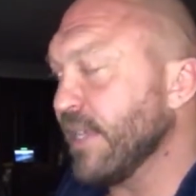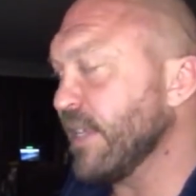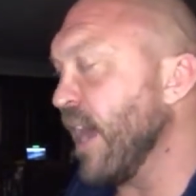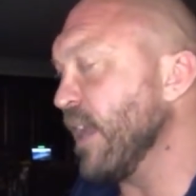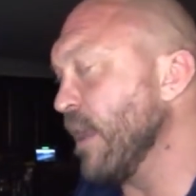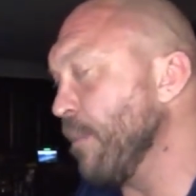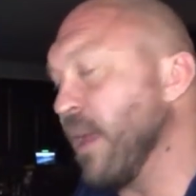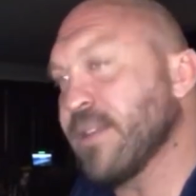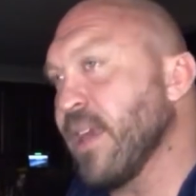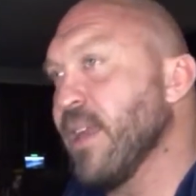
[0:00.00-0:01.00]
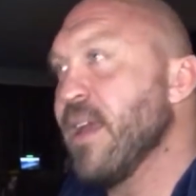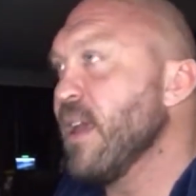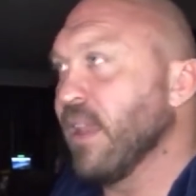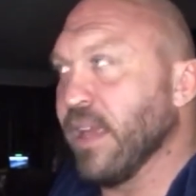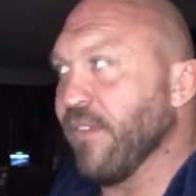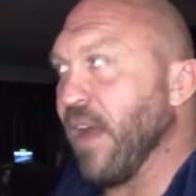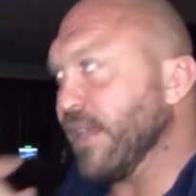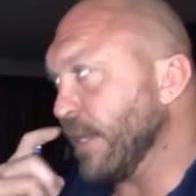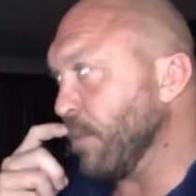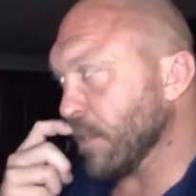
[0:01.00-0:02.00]
kind of, and I'm not saying, like, if
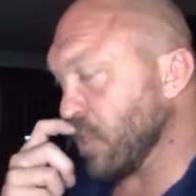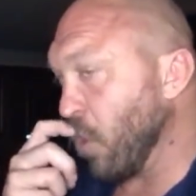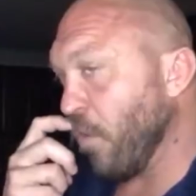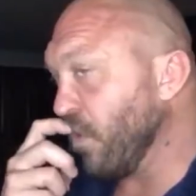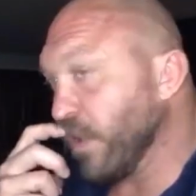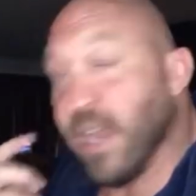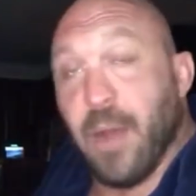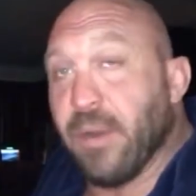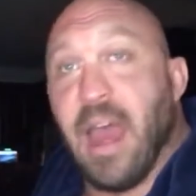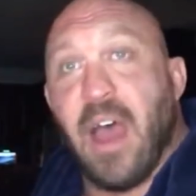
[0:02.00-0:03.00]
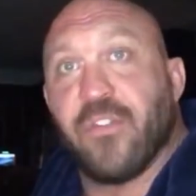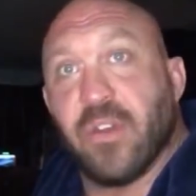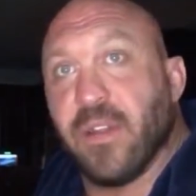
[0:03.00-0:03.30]
I did what Scoville did, I would have to.